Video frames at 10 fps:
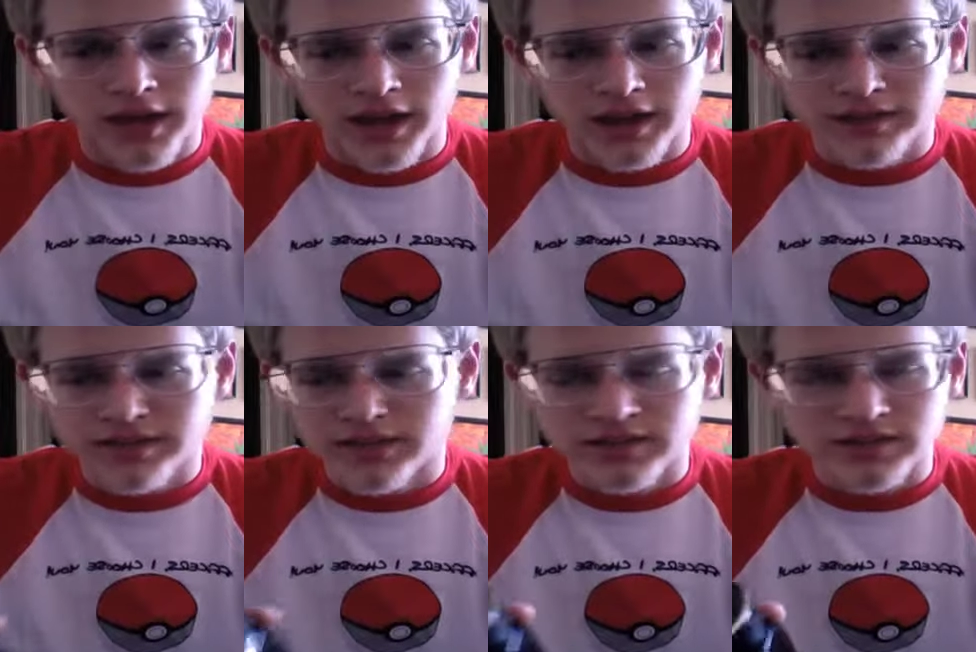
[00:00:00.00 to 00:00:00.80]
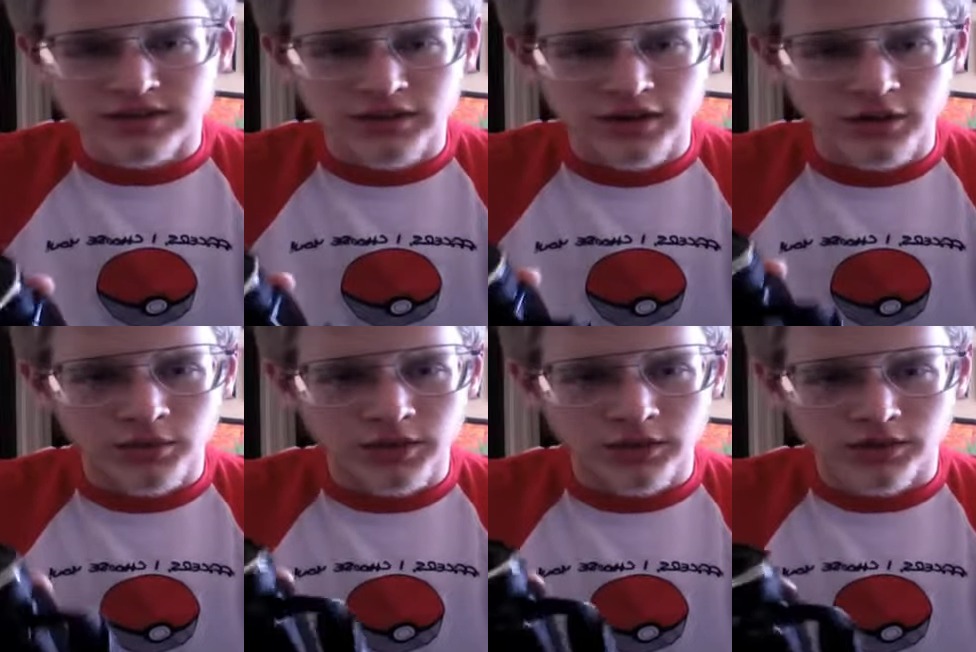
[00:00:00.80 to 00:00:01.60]
And since,
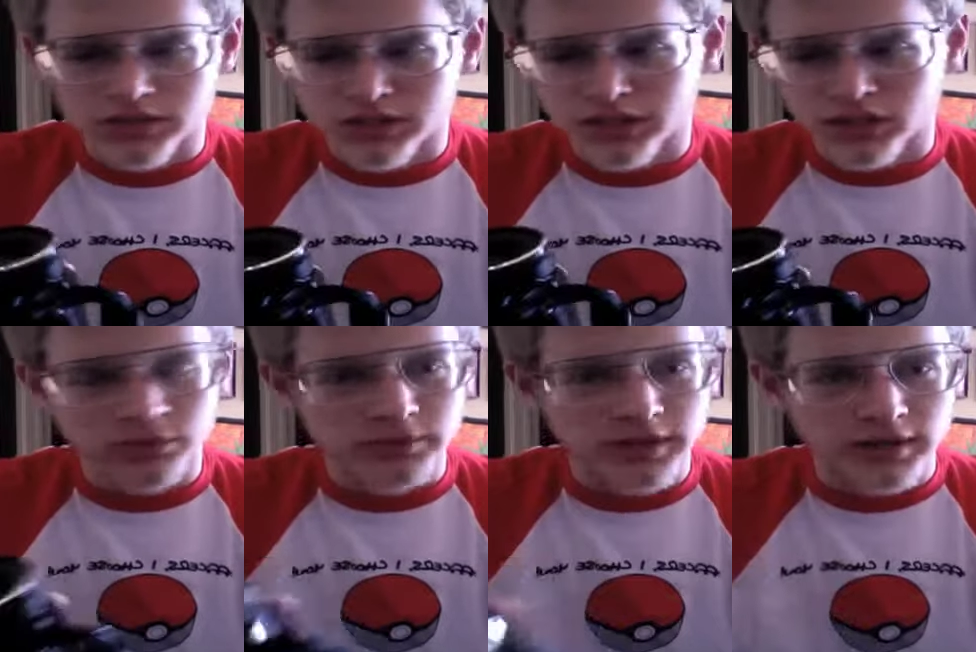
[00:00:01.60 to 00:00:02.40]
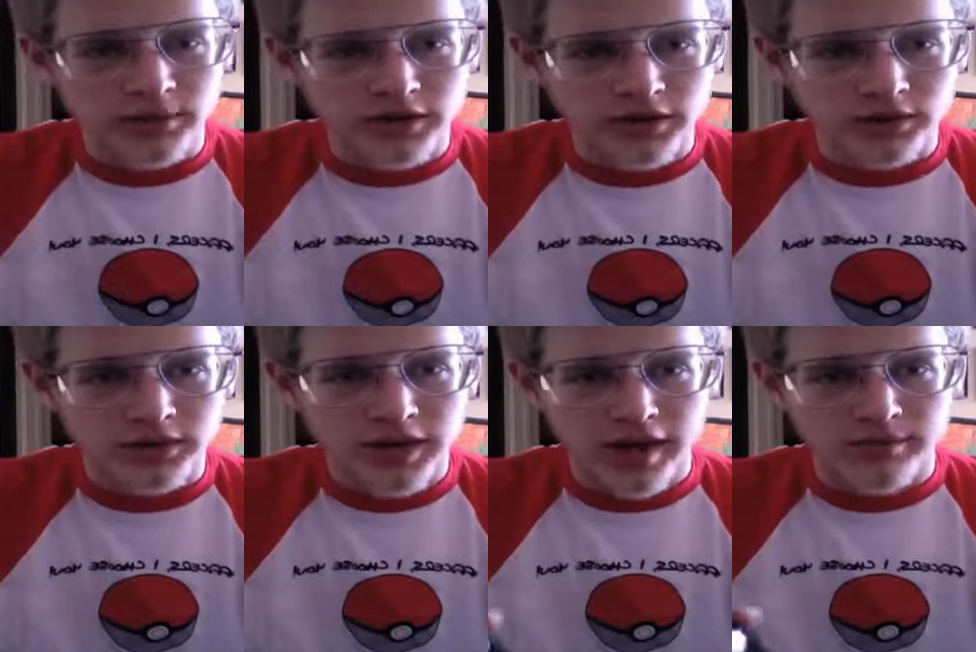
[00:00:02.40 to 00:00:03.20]
we use a digital medium, we
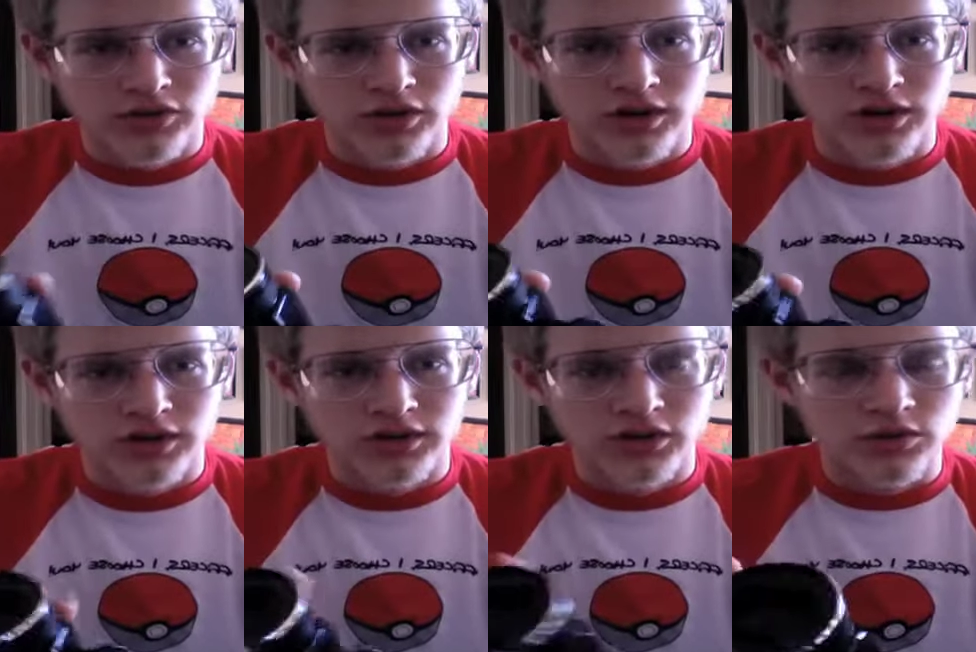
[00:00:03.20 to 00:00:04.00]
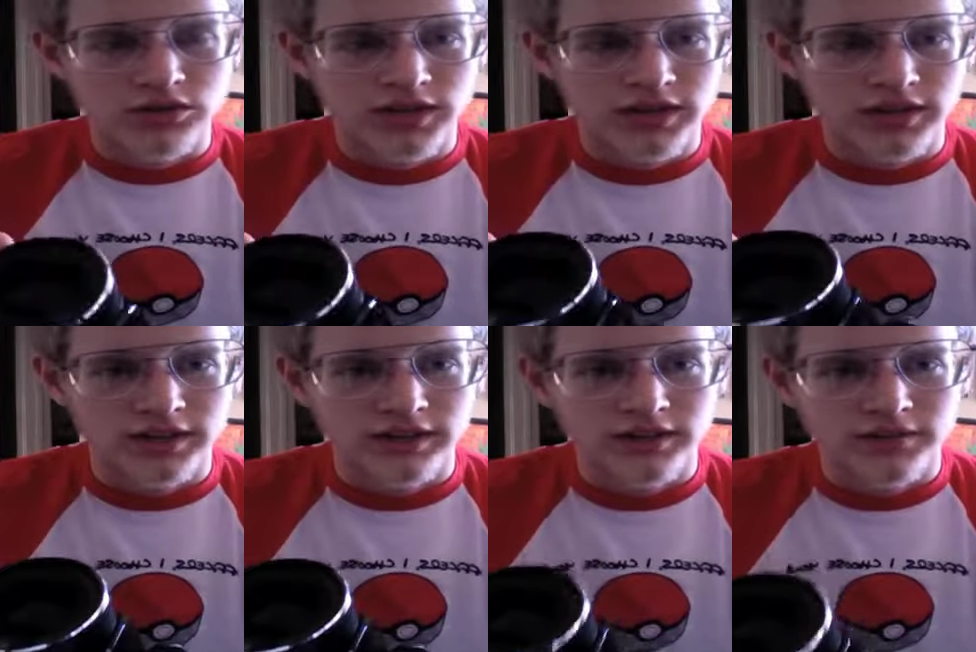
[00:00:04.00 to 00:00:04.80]
don't capture
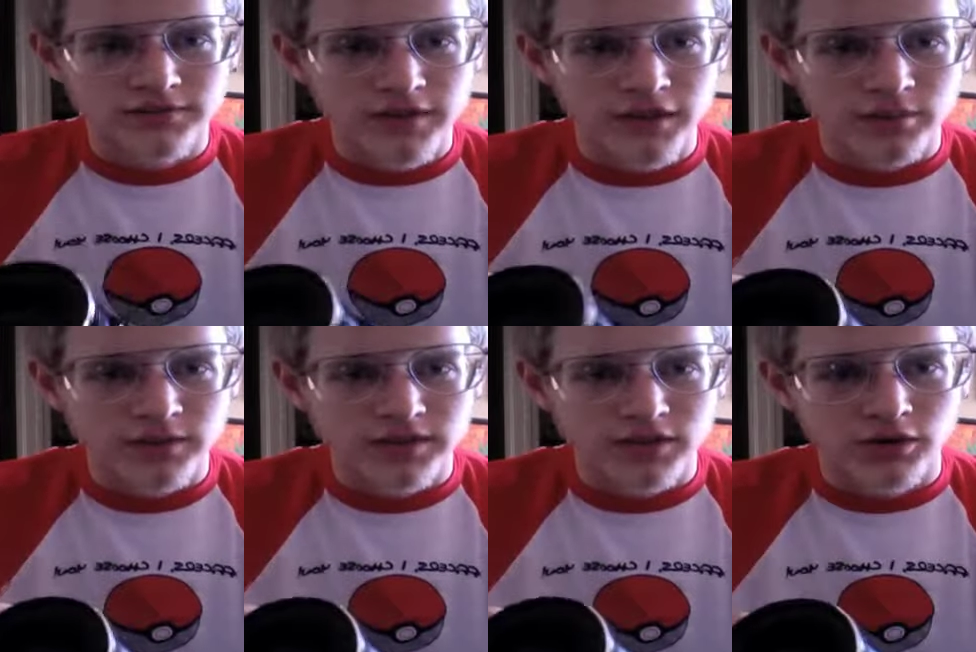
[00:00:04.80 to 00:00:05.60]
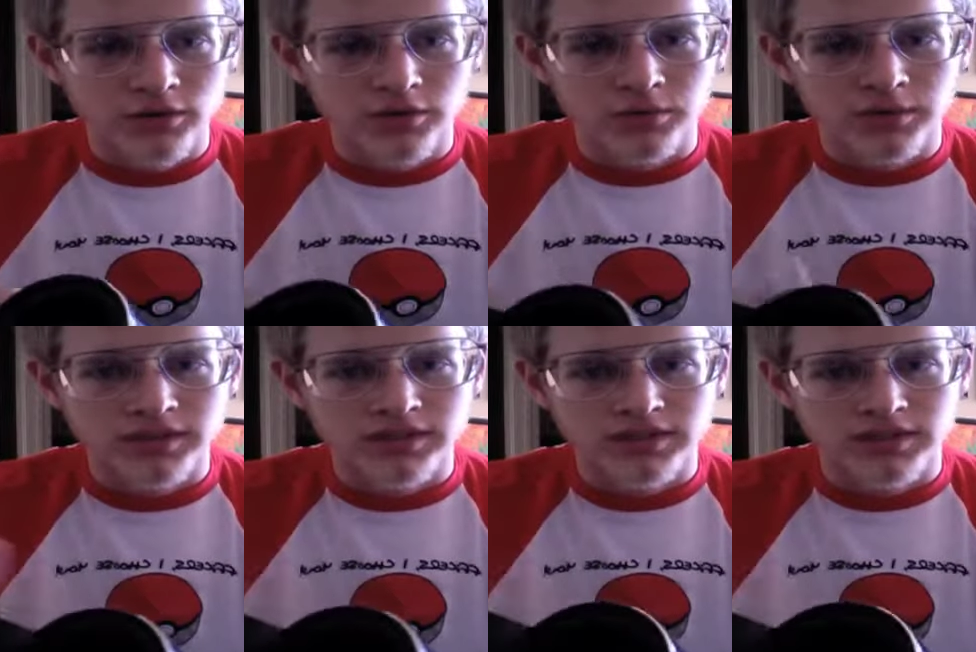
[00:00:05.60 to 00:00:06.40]
using film, and so
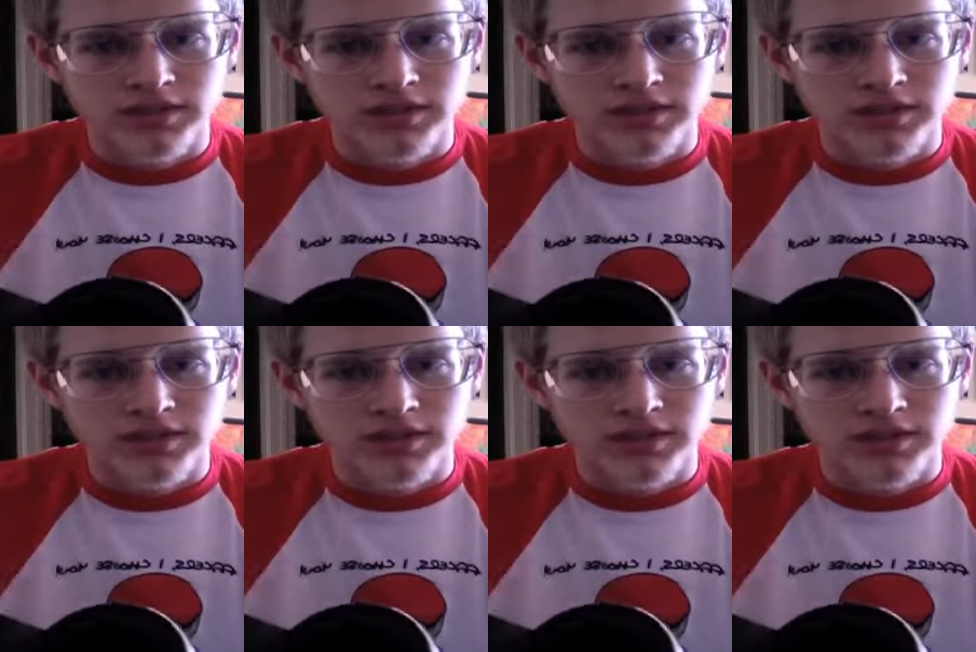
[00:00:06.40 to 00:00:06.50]
it's